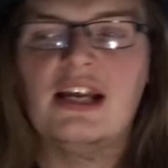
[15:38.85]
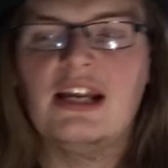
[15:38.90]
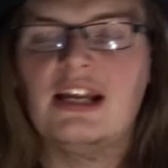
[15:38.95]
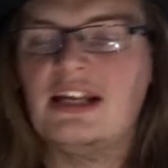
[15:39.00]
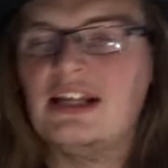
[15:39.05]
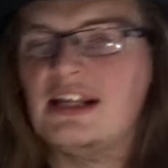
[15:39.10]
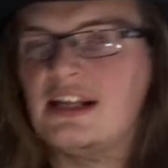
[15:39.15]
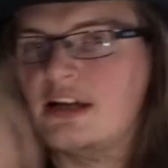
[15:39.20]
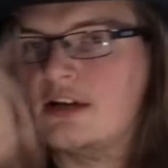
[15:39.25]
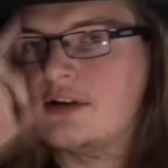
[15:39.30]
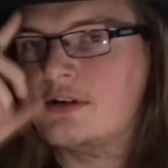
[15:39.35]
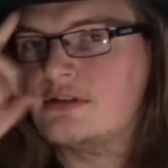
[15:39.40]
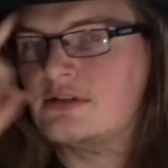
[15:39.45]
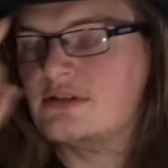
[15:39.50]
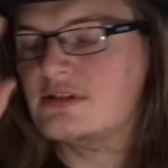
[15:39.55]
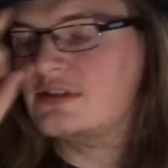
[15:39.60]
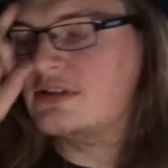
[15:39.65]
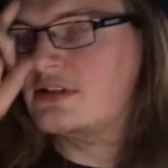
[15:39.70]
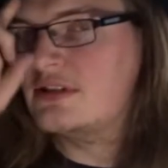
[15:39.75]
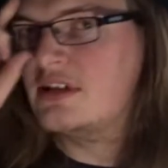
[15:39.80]
He
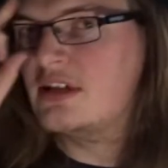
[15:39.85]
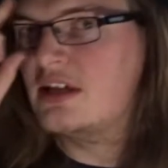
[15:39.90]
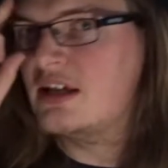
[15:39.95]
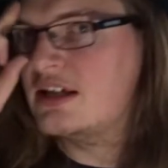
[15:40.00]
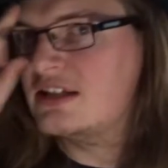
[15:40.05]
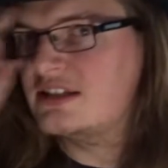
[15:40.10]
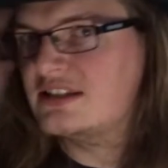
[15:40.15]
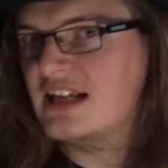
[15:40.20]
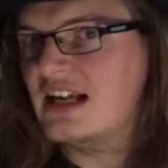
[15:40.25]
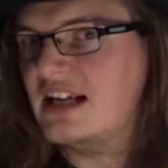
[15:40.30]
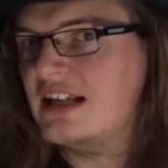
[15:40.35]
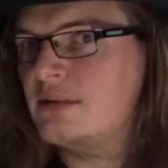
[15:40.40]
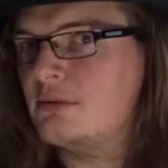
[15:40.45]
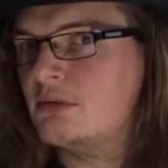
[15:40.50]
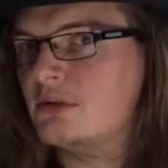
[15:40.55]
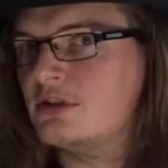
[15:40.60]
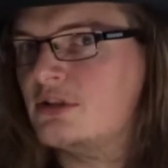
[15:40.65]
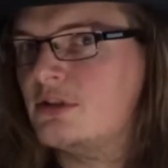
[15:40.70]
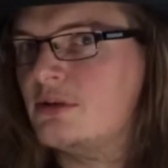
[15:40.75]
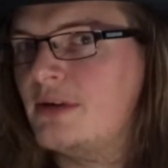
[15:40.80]
knows exactly
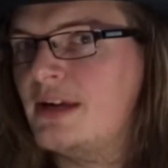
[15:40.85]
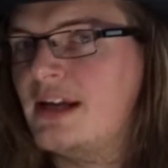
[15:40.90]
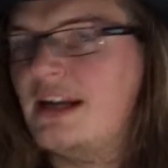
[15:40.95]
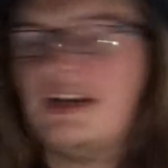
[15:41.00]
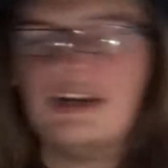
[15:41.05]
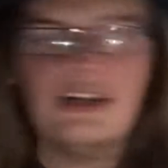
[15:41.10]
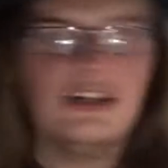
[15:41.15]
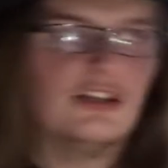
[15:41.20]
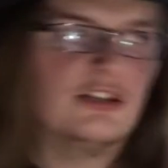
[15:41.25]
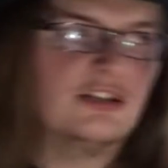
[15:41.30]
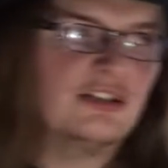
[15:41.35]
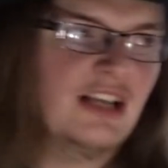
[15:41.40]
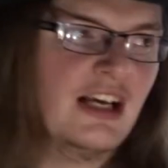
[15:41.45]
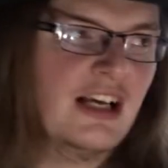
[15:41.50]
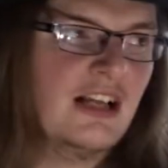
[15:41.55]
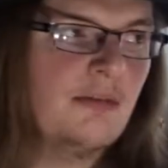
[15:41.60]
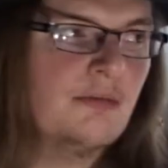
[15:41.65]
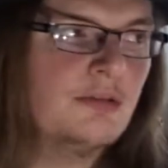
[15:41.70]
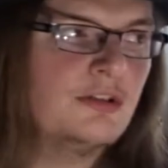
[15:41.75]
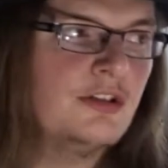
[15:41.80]
what to do here,
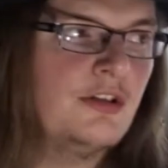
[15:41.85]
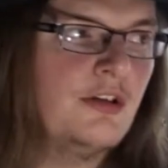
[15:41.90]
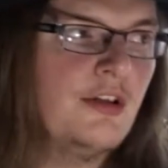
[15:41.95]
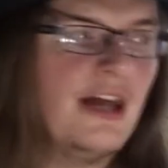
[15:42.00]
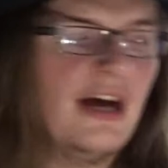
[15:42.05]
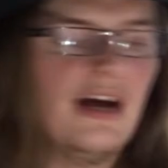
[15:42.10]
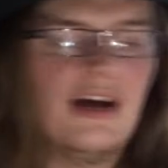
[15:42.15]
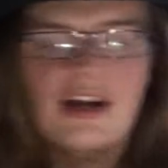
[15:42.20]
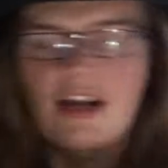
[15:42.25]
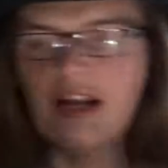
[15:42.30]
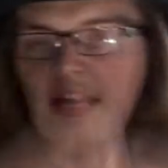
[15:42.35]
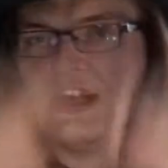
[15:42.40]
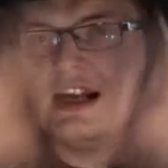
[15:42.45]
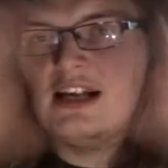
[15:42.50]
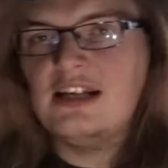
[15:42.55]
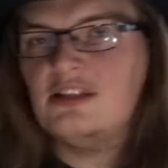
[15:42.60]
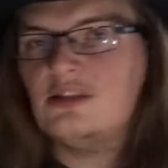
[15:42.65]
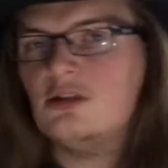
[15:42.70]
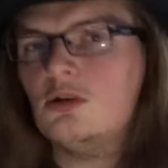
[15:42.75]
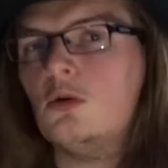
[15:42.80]
exactly what to do there.
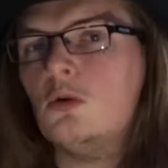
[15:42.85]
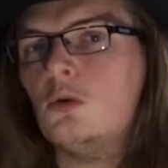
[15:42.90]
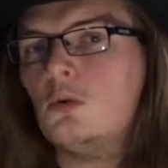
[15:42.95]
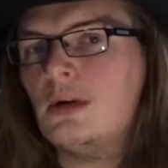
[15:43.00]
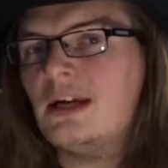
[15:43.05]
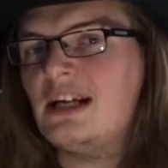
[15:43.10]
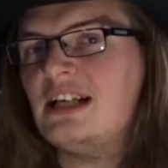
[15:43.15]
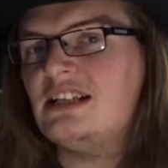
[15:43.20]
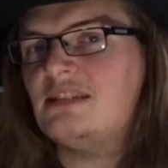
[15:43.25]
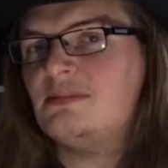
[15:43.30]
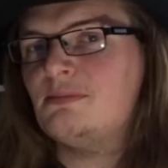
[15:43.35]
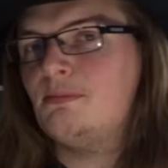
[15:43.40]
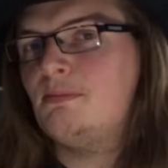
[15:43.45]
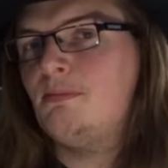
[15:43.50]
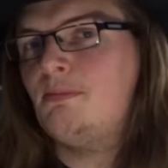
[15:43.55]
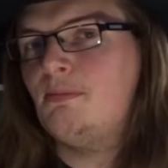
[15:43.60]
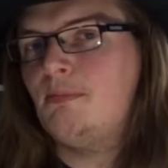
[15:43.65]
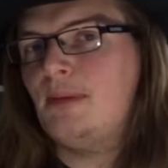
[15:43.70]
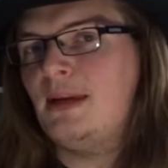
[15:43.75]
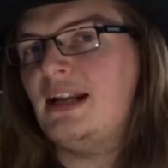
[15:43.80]
He's always
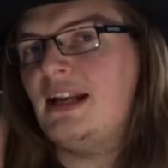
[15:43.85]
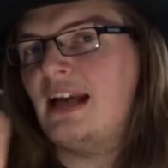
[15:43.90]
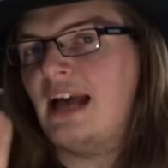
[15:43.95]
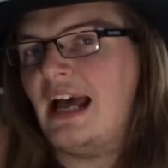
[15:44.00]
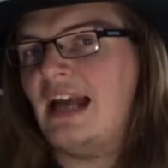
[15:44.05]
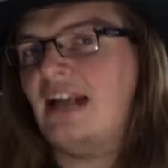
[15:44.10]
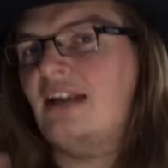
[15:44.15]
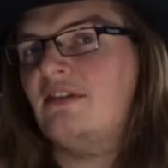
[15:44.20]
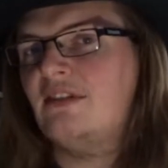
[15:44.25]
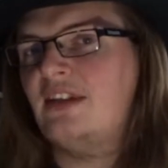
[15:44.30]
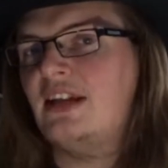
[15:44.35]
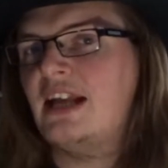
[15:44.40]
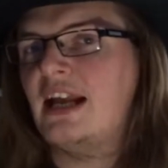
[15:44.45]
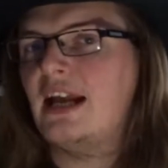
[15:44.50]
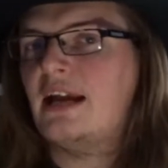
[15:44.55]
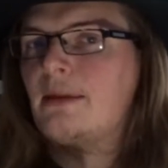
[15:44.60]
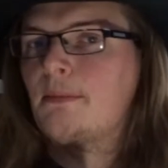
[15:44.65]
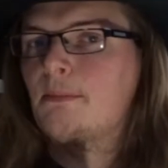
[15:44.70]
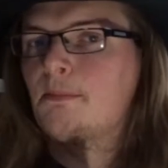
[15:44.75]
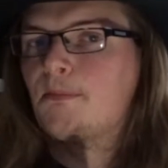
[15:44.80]
been ahead of the
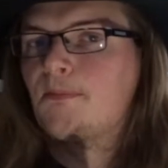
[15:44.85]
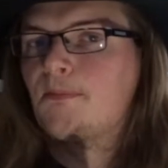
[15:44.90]
game.